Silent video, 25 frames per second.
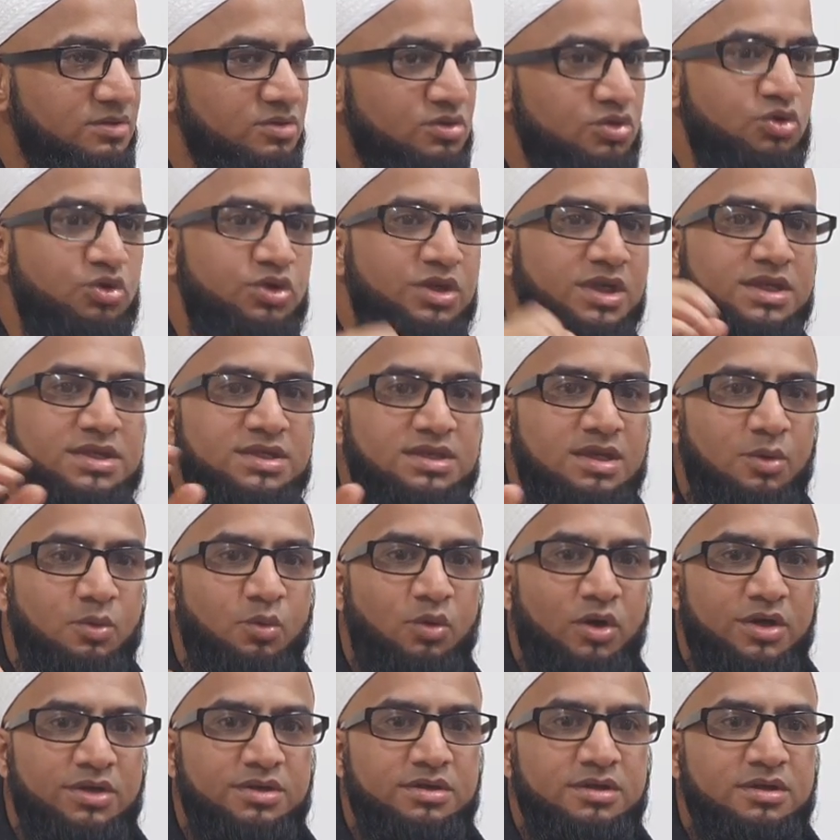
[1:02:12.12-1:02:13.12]
You need
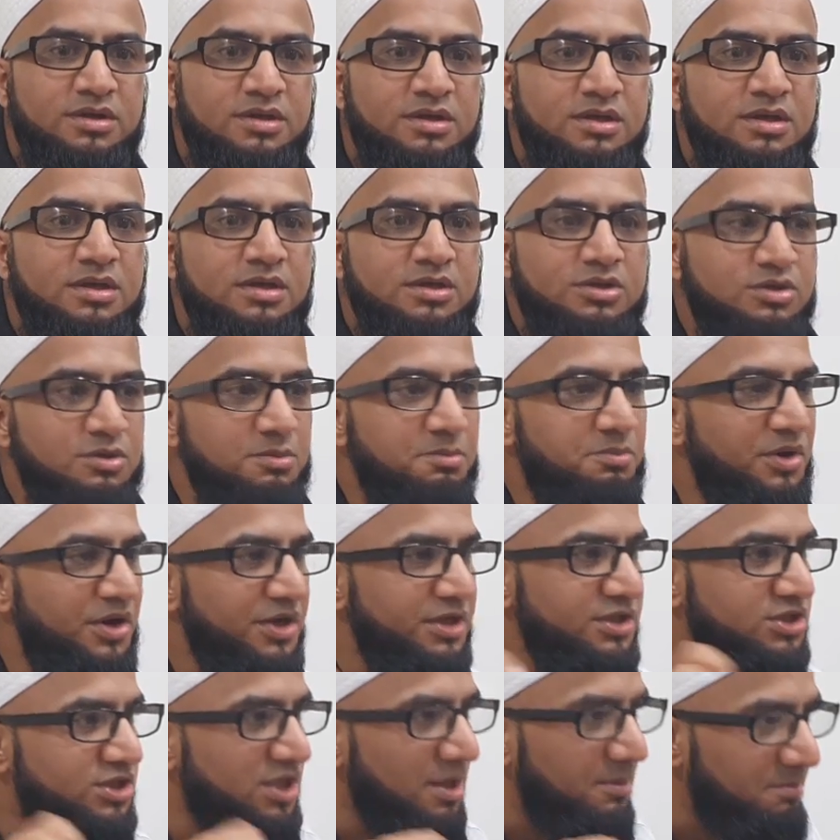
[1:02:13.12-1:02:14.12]
someone to
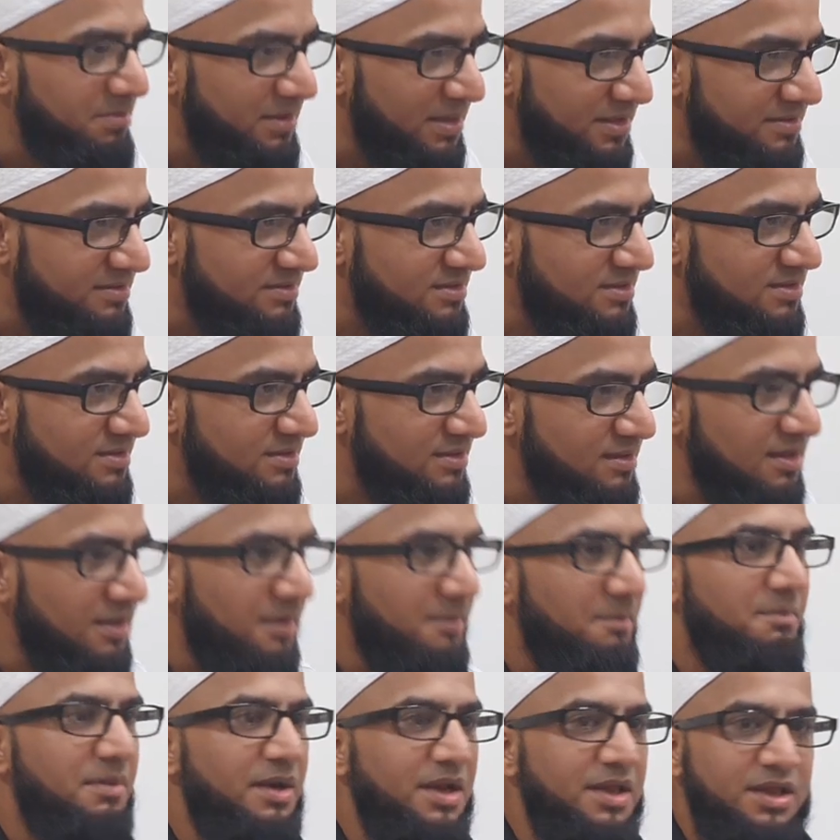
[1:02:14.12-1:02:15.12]
bring jumplets,
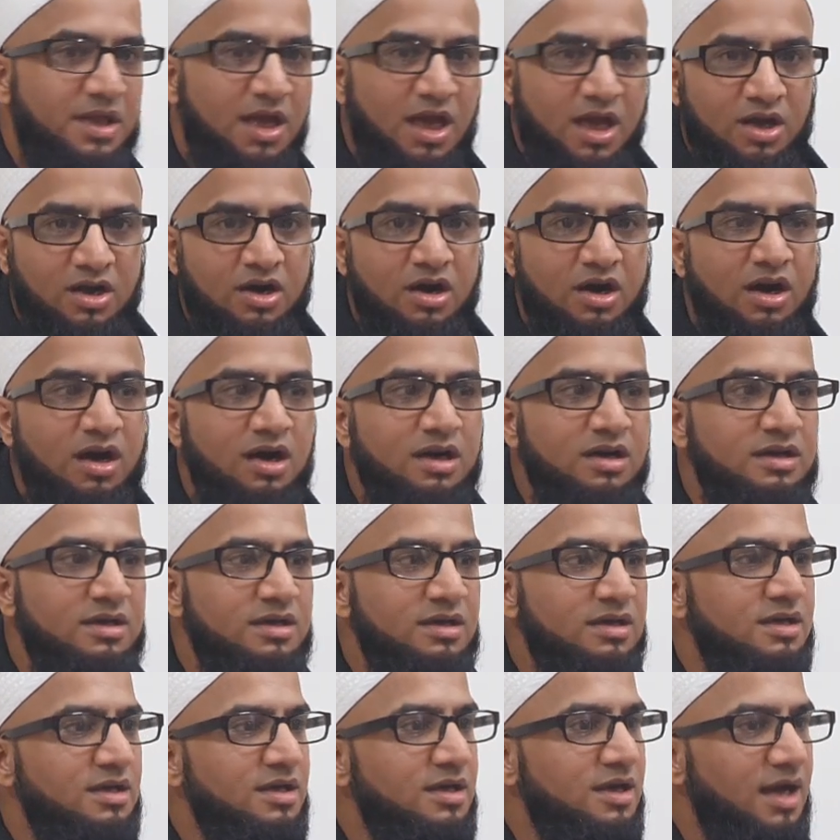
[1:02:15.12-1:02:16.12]
bring their car
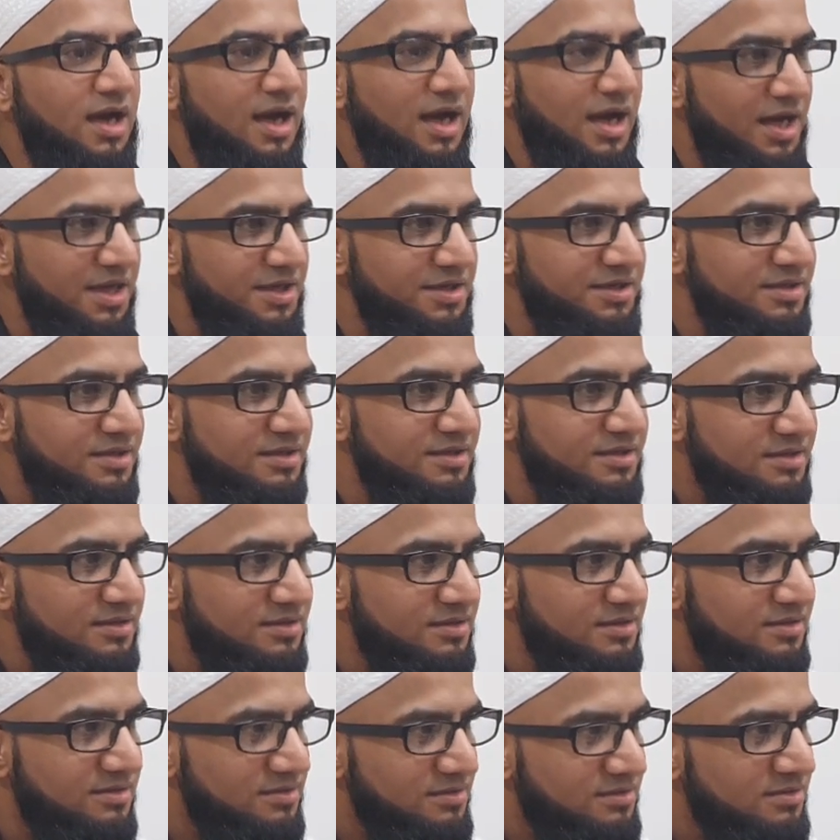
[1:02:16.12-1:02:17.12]
and
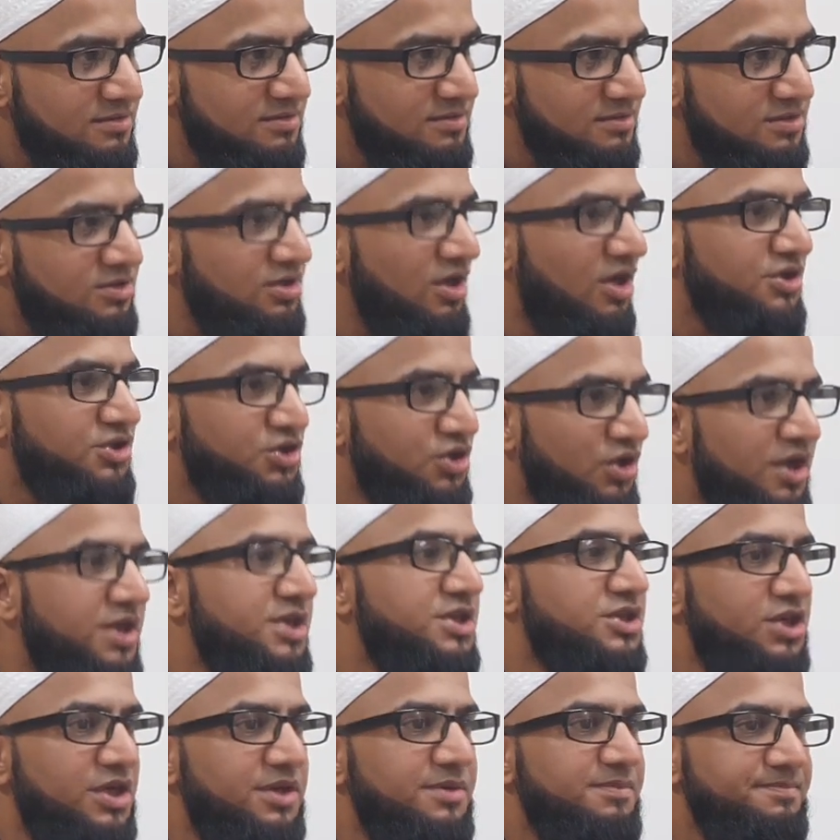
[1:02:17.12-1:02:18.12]
start your
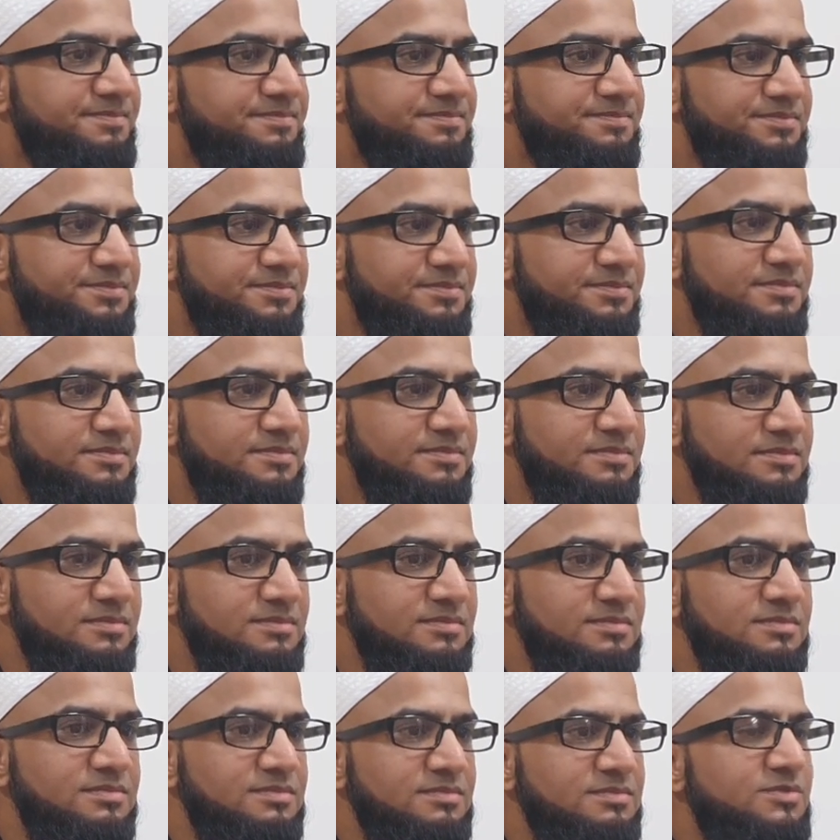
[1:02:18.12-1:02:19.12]
engine.
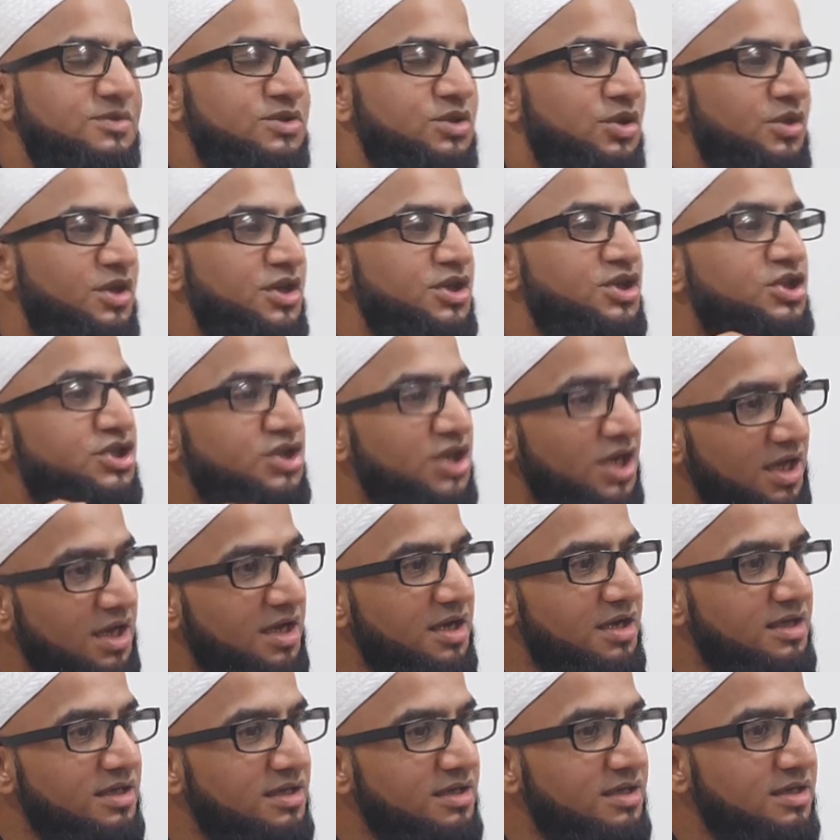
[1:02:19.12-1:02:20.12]
So the
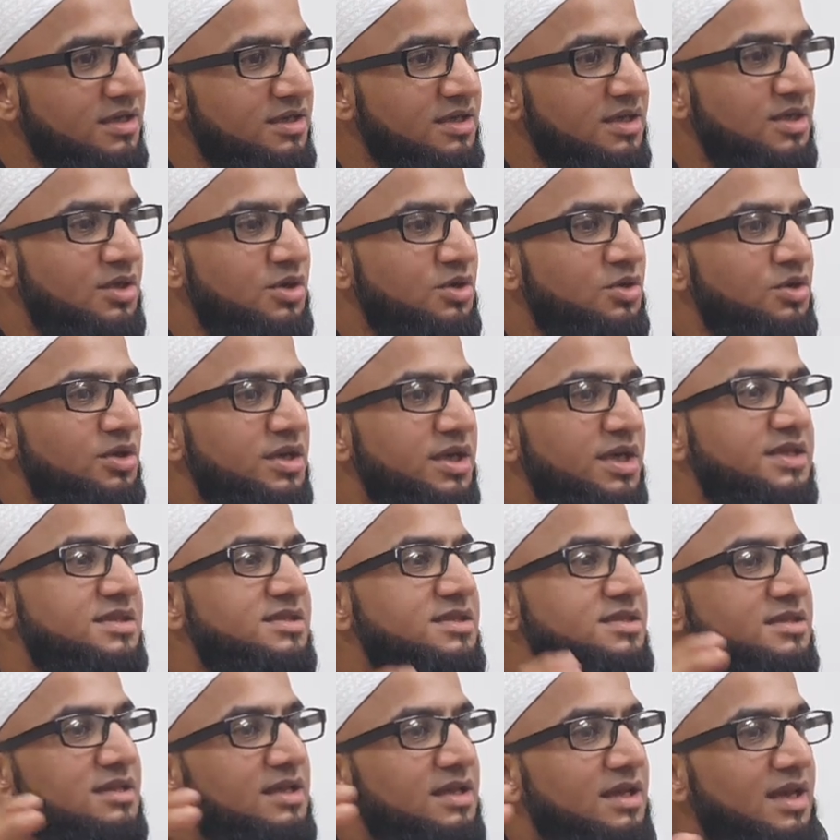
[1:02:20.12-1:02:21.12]
sheikh
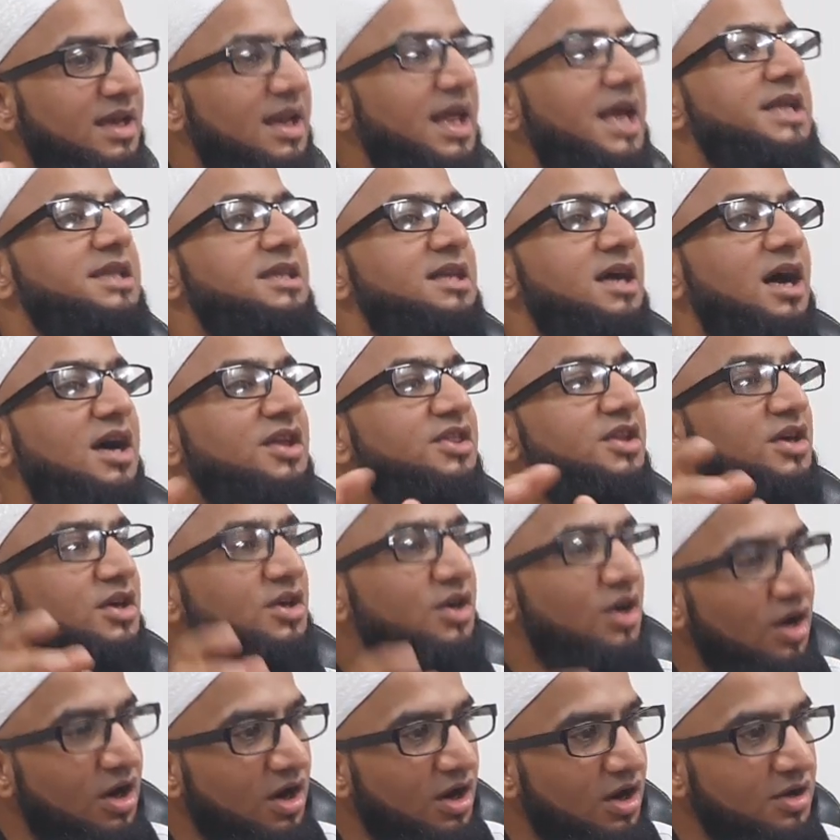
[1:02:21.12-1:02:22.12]
is like the other
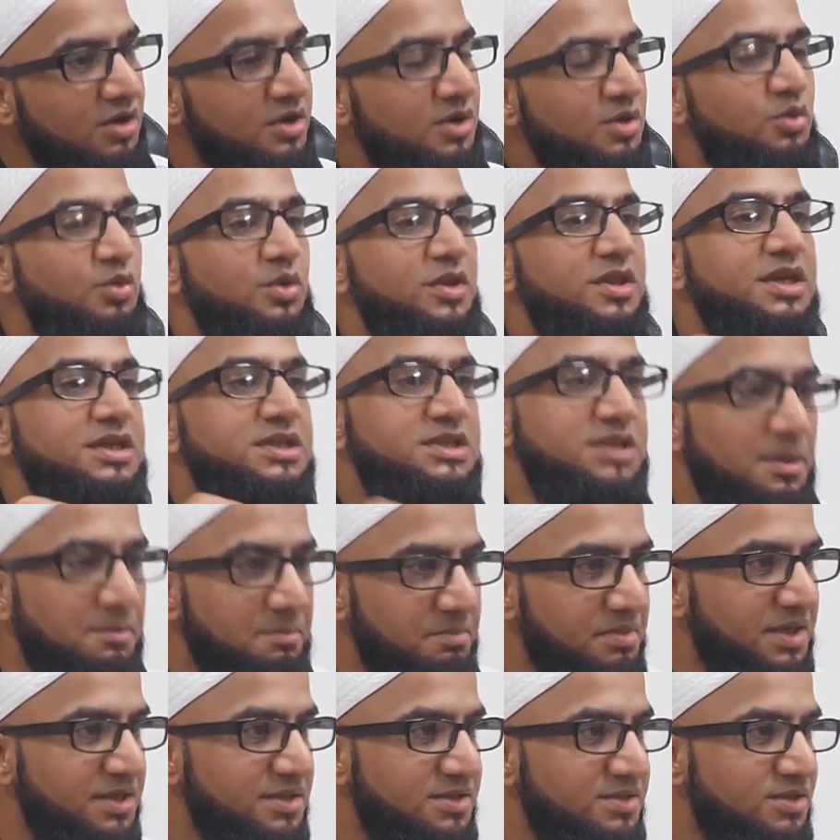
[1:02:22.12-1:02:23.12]
car with the
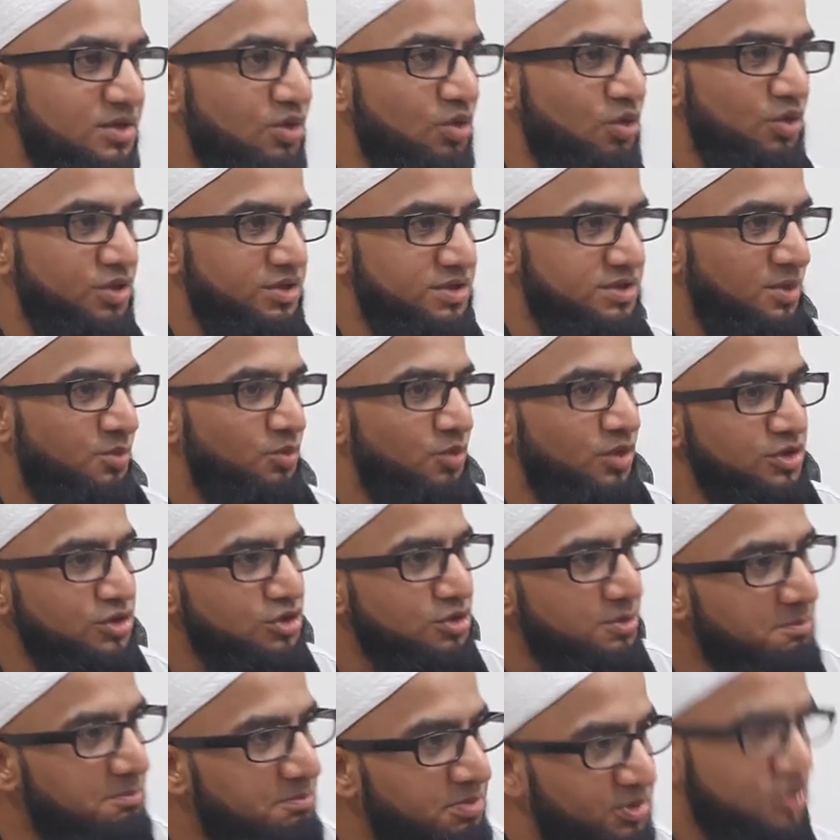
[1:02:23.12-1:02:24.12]
jumplets, or someone
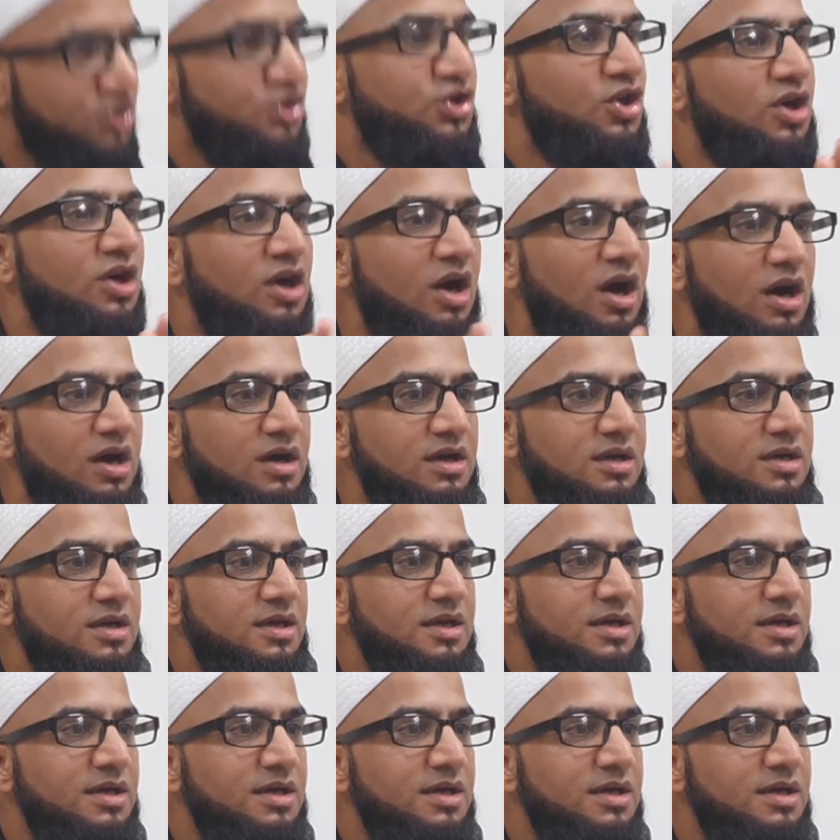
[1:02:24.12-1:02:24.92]
to push your car.